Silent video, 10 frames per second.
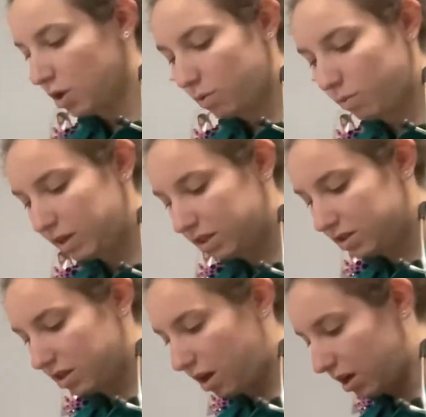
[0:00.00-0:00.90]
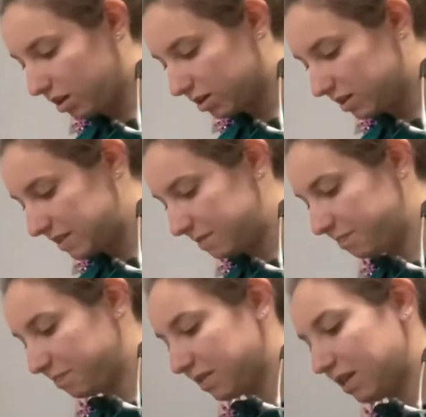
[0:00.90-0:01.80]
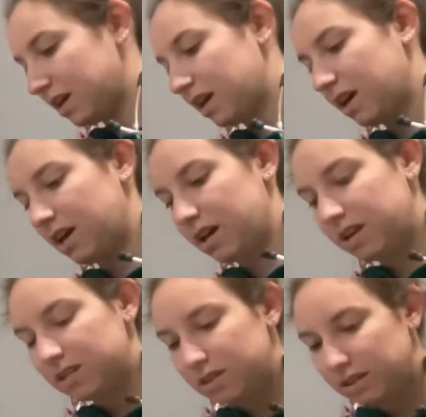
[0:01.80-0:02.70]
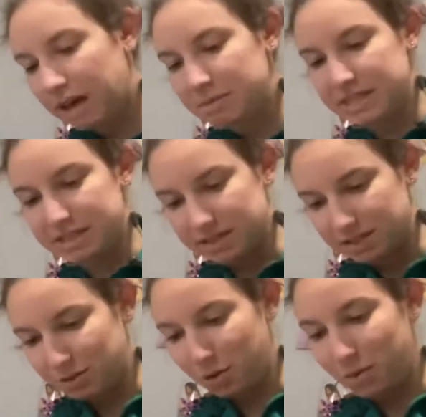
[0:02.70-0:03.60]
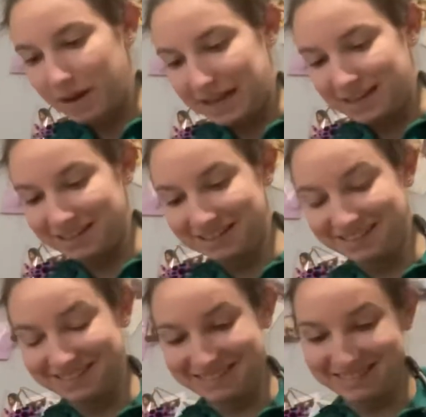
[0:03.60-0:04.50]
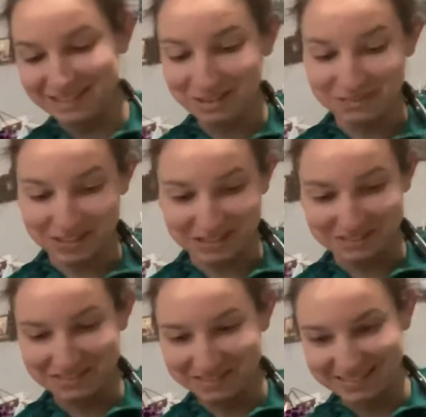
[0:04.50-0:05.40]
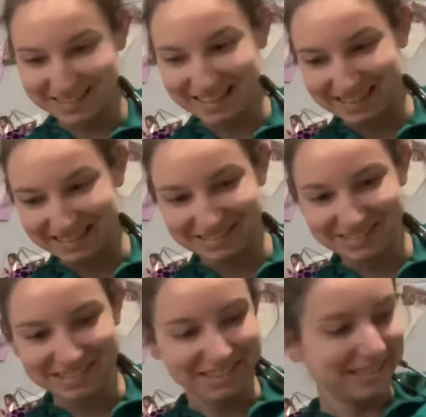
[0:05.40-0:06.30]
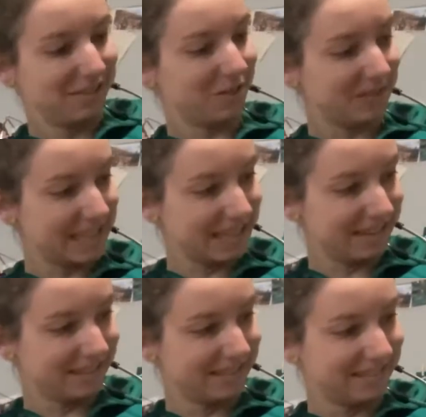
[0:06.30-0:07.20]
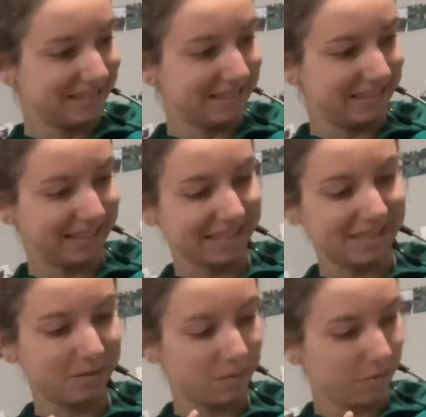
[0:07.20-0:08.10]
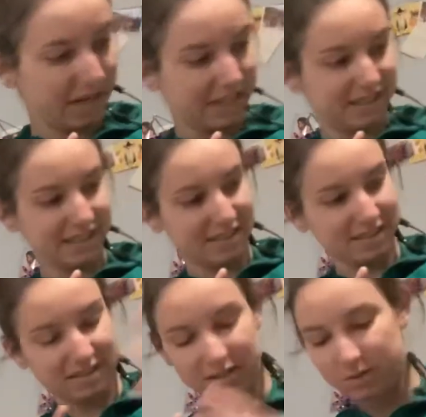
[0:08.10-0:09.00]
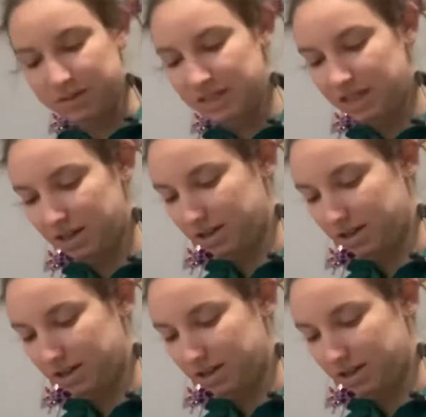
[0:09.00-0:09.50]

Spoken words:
with dogs, lab assistant, go away. Nova, go. Thank you. Nova, sit. Yes, wait. You stay there.